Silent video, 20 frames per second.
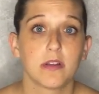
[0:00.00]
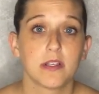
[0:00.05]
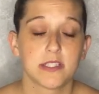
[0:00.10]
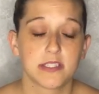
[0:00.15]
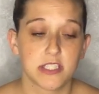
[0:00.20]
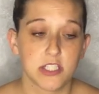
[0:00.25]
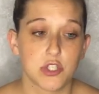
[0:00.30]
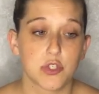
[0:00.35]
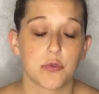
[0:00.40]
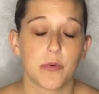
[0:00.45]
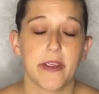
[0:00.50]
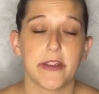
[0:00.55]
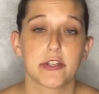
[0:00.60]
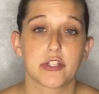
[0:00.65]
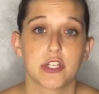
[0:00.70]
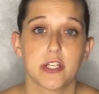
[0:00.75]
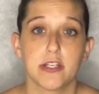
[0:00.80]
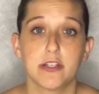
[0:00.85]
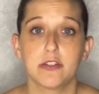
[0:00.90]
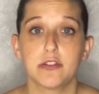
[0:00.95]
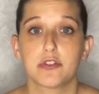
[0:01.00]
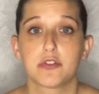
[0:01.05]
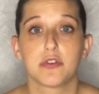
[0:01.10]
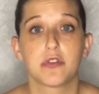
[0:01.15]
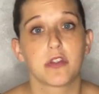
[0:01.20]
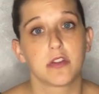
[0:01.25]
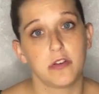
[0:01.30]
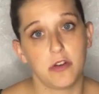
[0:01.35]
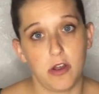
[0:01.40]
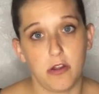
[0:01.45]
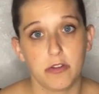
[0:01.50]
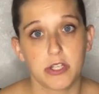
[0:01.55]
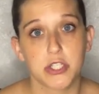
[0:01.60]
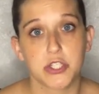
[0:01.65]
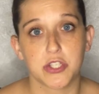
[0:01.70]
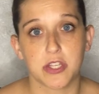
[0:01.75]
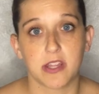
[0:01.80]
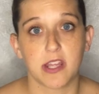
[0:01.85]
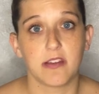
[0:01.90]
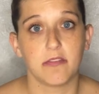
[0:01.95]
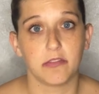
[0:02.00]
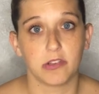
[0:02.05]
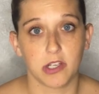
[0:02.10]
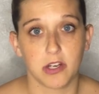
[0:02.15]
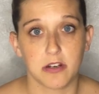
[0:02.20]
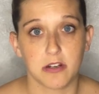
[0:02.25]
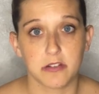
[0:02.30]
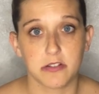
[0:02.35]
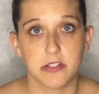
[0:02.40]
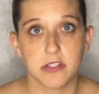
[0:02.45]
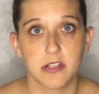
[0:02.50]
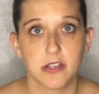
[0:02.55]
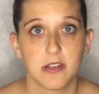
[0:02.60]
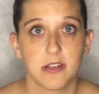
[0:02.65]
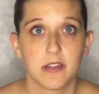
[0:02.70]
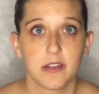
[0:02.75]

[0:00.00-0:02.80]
situation to the knowledge that they've learned.